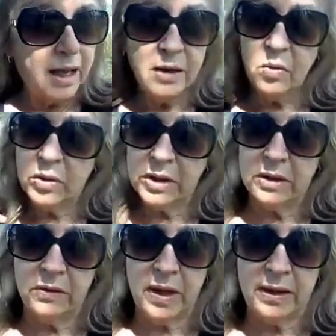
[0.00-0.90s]
I don't want to
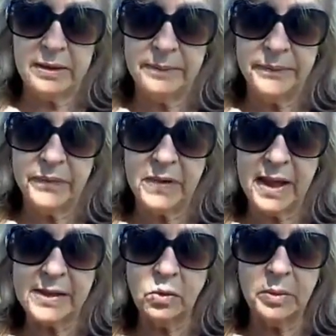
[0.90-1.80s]
do that.
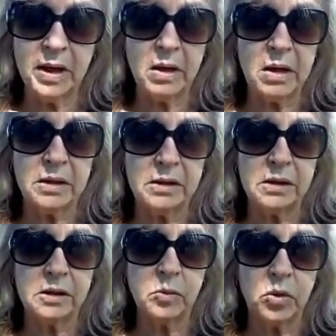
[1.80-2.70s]
That's where my heart is
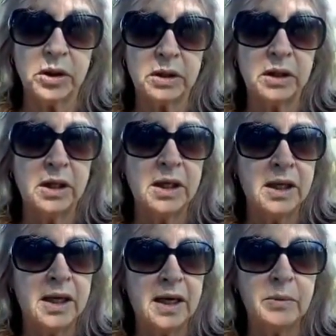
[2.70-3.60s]
this morning,
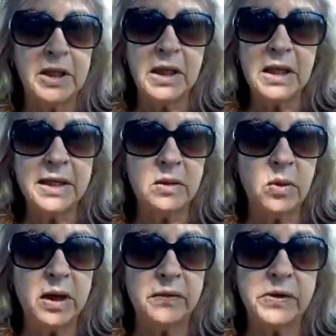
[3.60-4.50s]
and I'm keenly
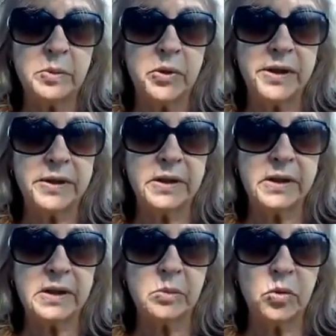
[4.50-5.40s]
aware of his
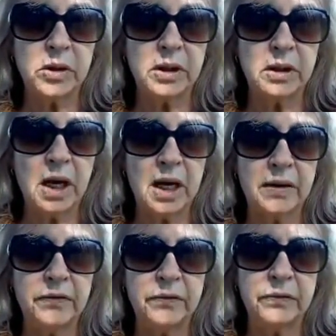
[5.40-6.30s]
presence this morning.
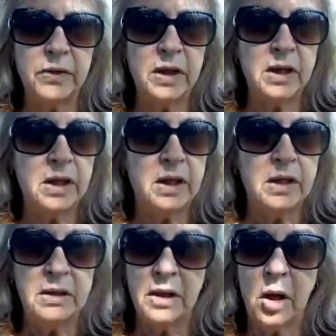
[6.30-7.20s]

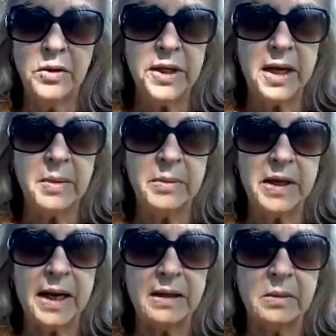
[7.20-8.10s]
The whole time I've
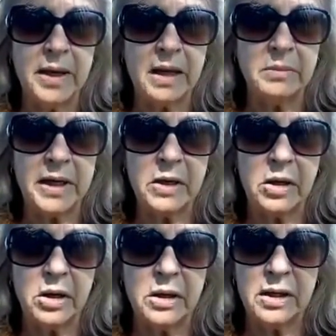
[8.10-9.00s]
been out and about in my
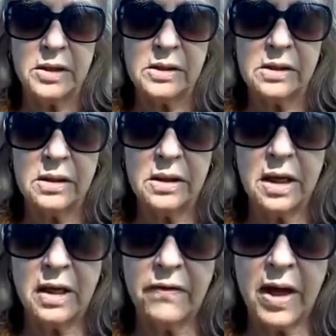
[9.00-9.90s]
yard, I just
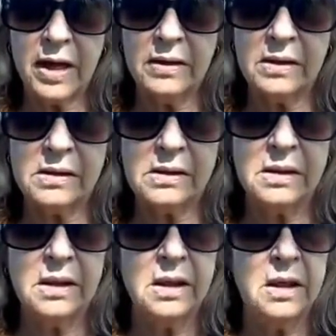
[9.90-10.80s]
have had this